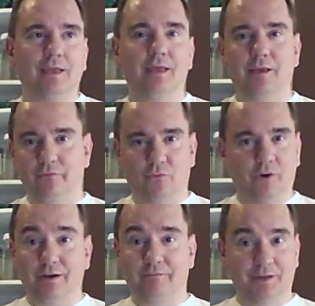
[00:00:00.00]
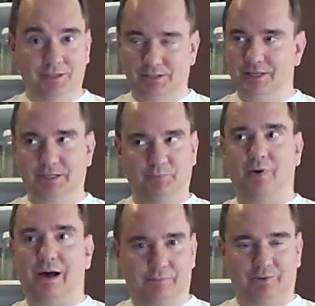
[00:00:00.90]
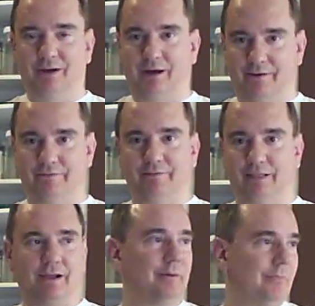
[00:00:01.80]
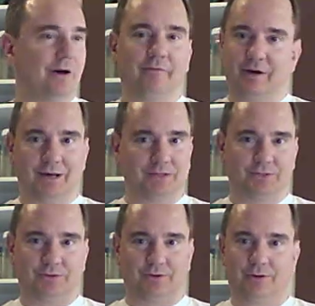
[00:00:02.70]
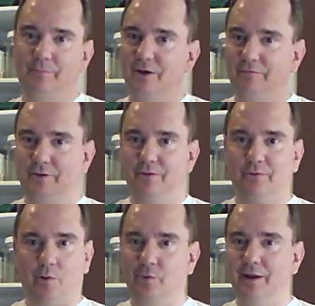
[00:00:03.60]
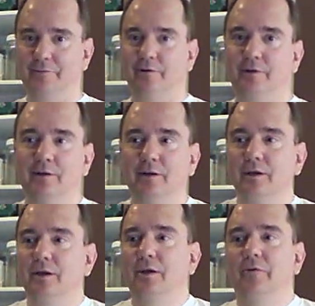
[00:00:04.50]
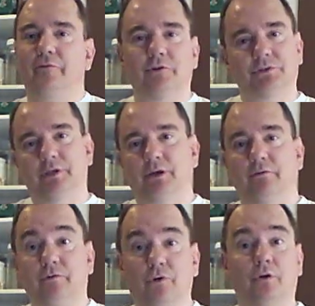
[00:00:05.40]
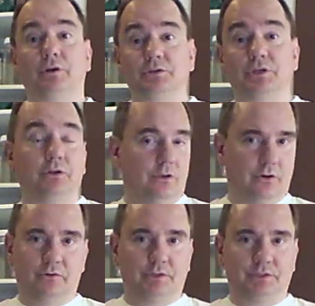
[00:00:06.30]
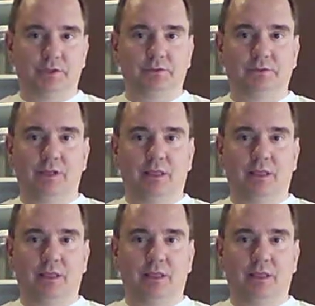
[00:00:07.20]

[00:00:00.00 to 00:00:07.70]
if one of these things popped off, like above us or above you or whatever, first thing, of course, you'd notice is